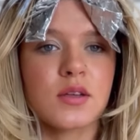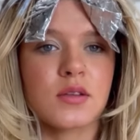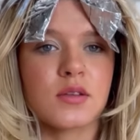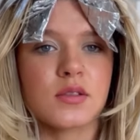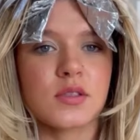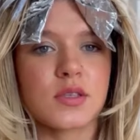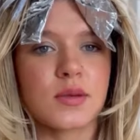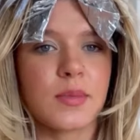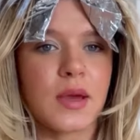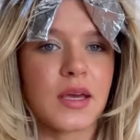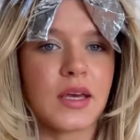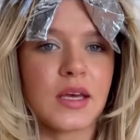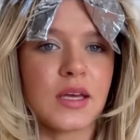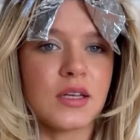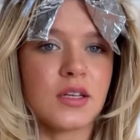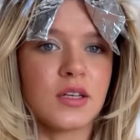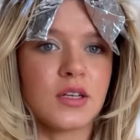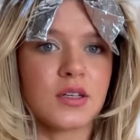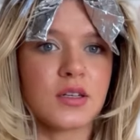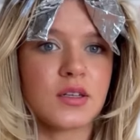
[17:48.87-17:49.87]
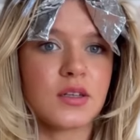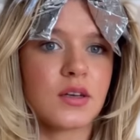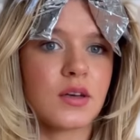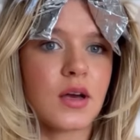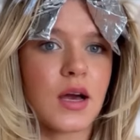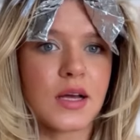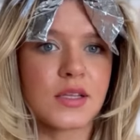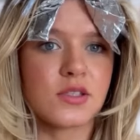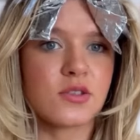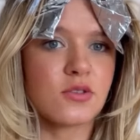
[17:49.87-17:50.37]
to make it look
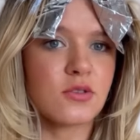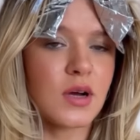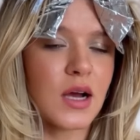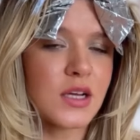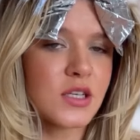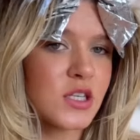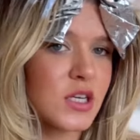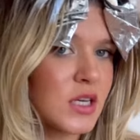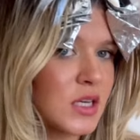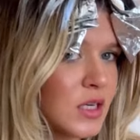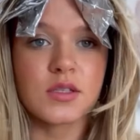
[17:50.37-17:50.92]
at all ashy.